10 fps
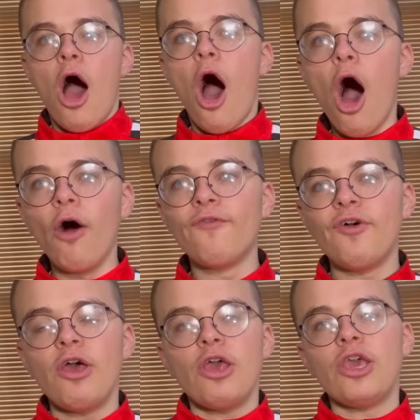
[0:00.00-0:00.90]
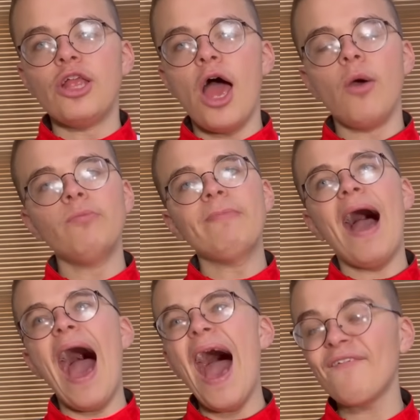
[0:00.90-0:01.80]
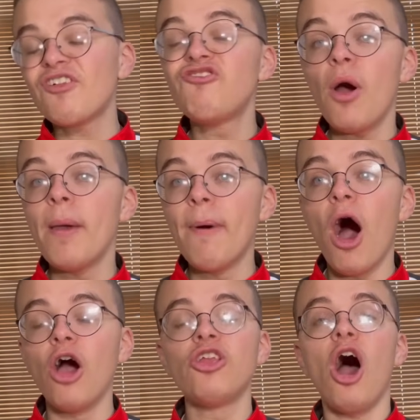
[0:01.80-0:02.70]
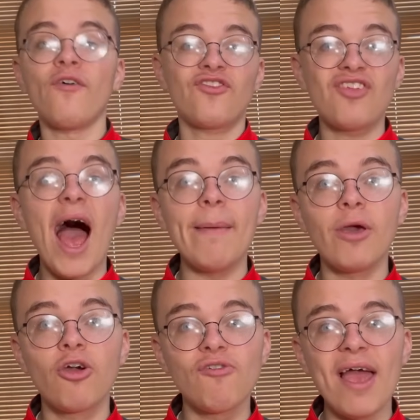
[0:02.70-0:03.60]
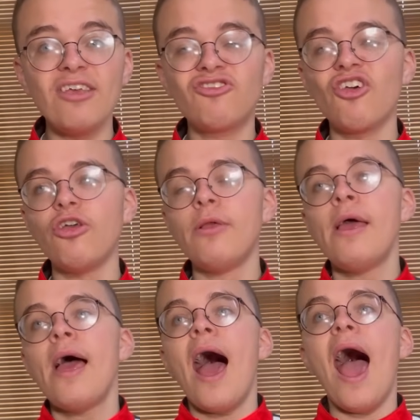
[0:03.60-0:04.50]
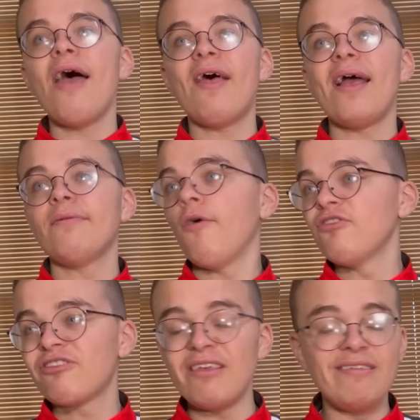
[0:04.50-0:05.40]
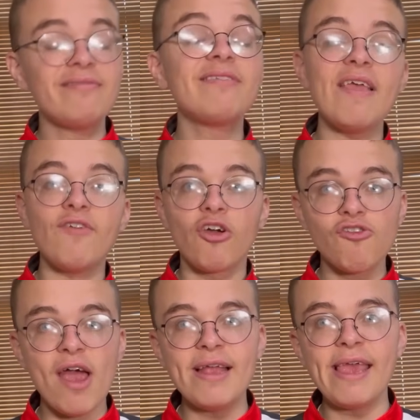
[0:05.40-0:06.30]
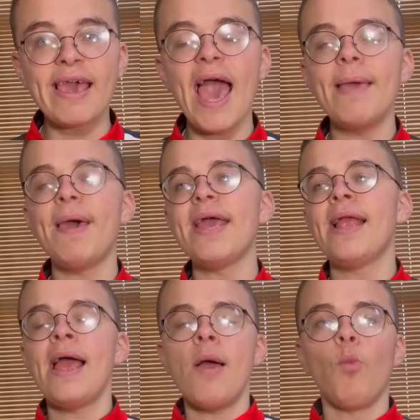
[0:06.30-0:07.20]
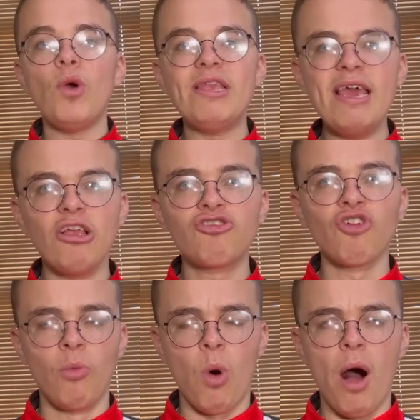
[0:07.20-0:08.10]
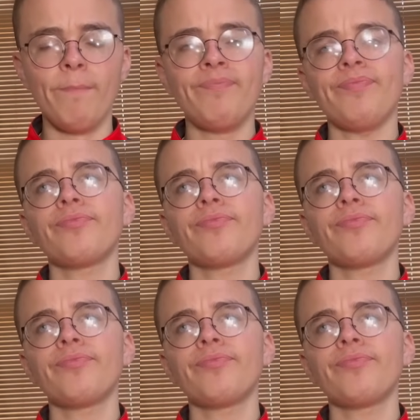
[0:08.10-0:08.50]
of, you know, after Joey Barton, of Simon Grayson, and then obviously Stephen Crainey came in. We needed someone